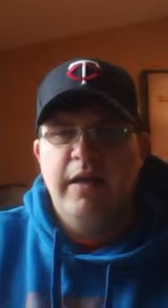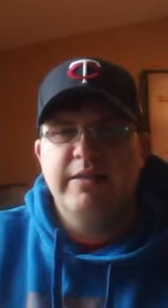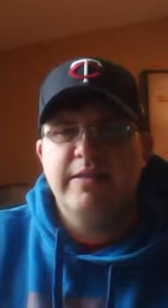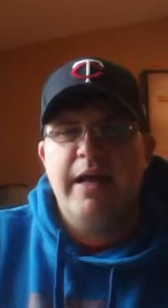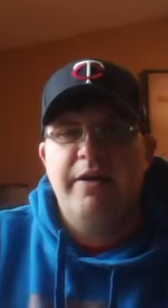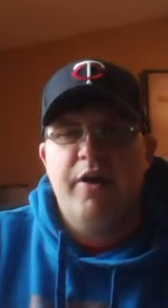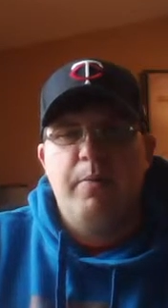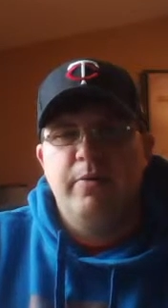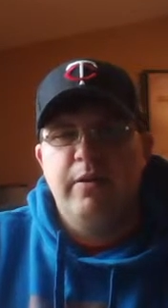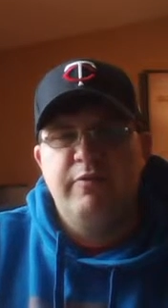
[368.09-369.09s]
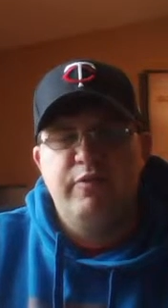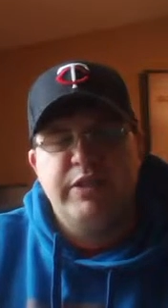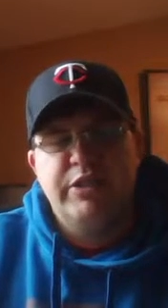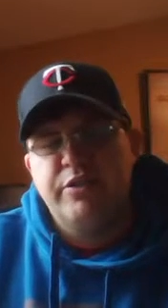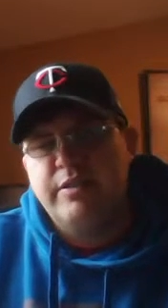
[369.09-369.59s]
It's not an upper level
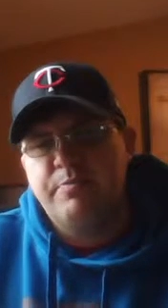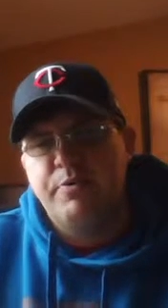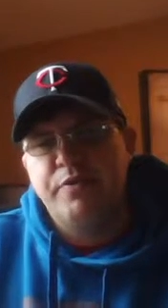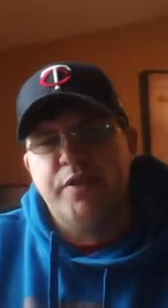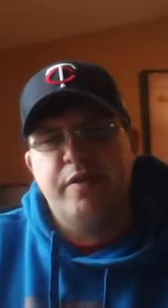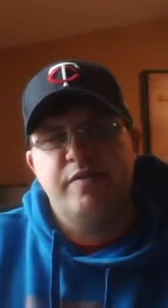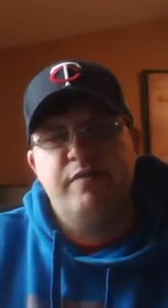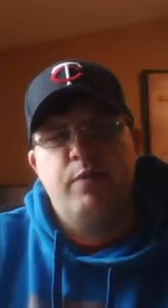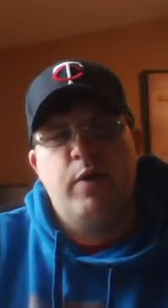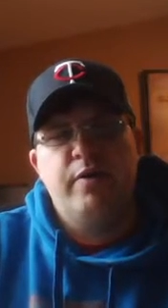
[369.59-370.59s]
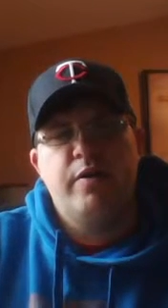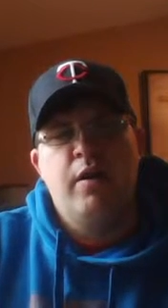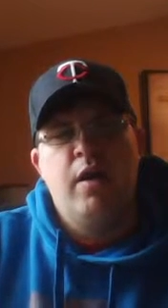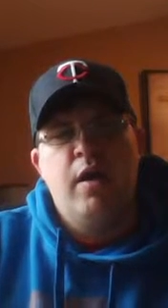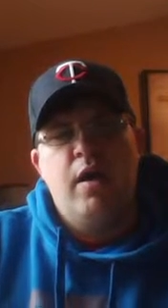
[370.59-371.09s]
feature that's producing the severe
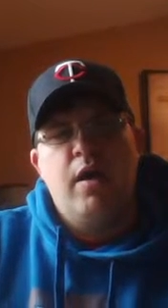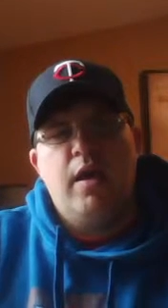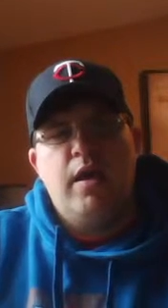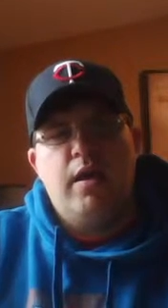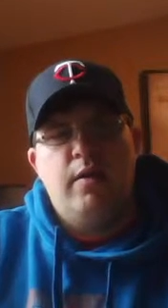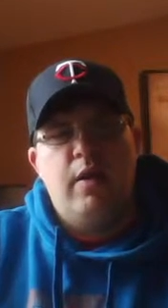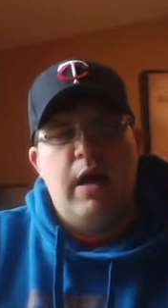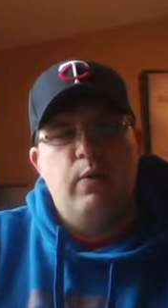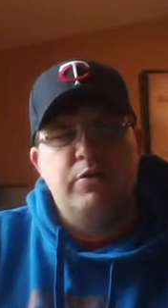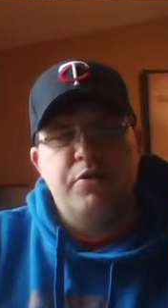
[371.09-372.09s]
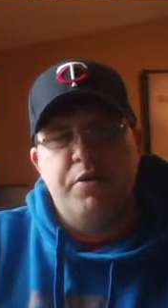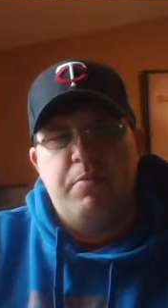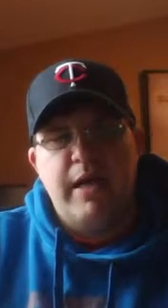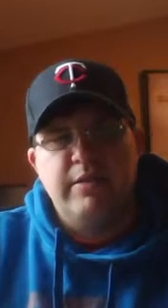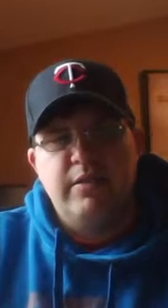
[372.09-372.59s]
weather in western
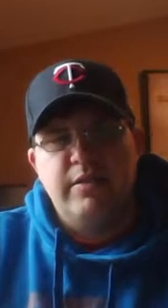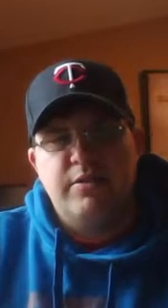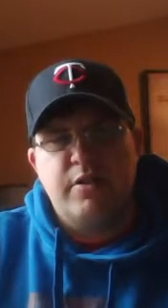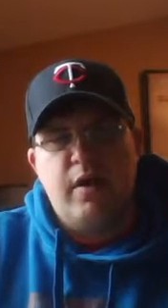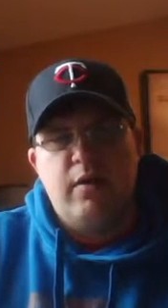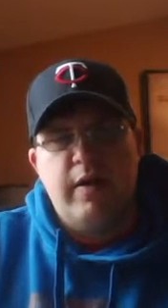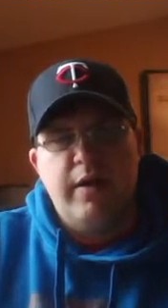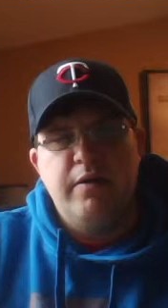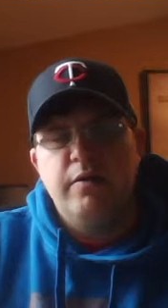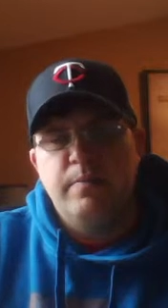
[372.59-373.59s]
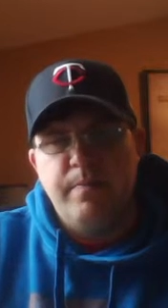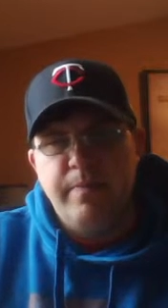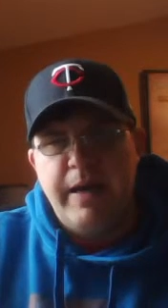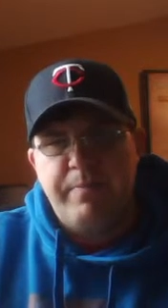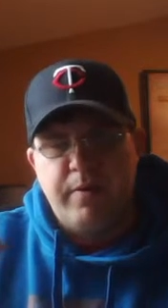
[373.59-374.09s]
Nebraska, eastern Colorado,
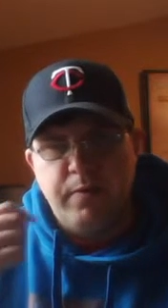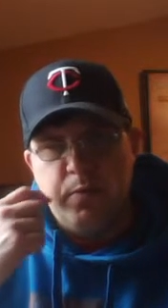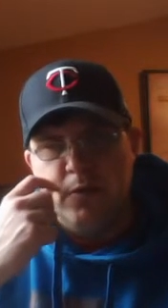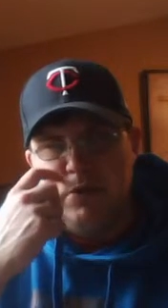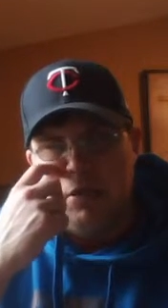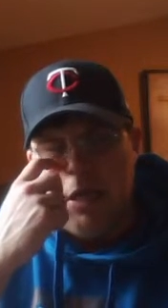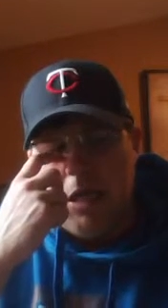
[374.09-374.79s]
that part of the world.